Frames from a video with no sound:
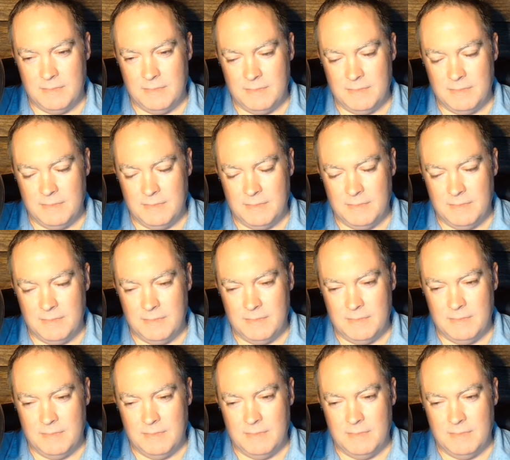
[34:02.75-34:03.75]

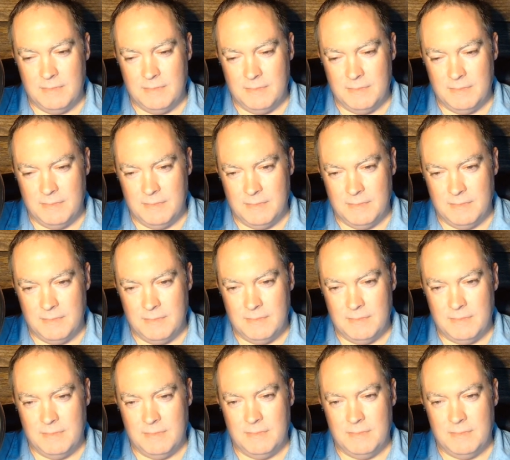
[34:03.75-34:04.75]

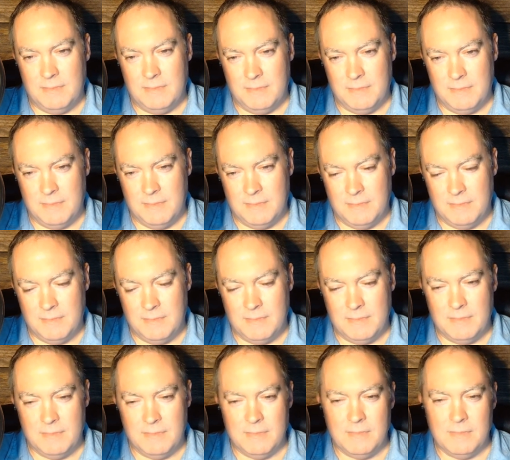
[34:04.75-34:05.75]

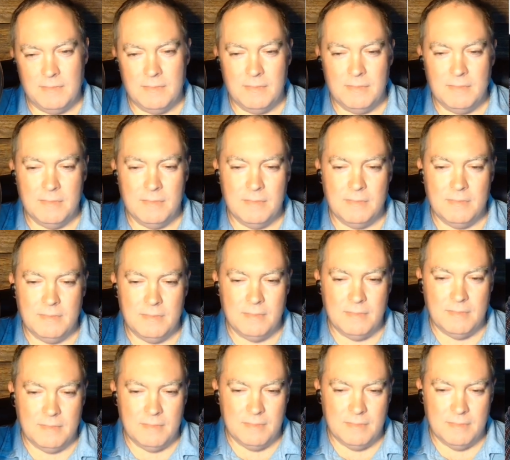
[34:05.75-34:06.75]

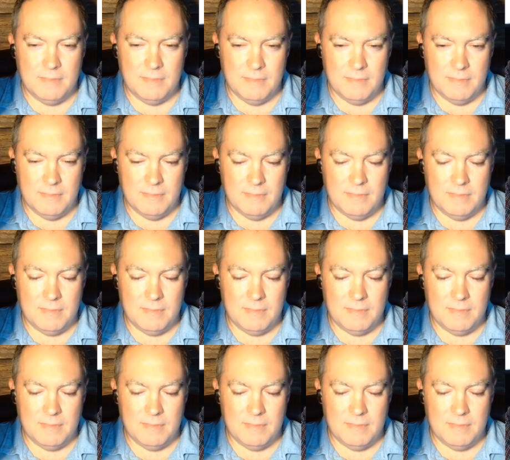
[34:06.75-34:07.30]
(silent)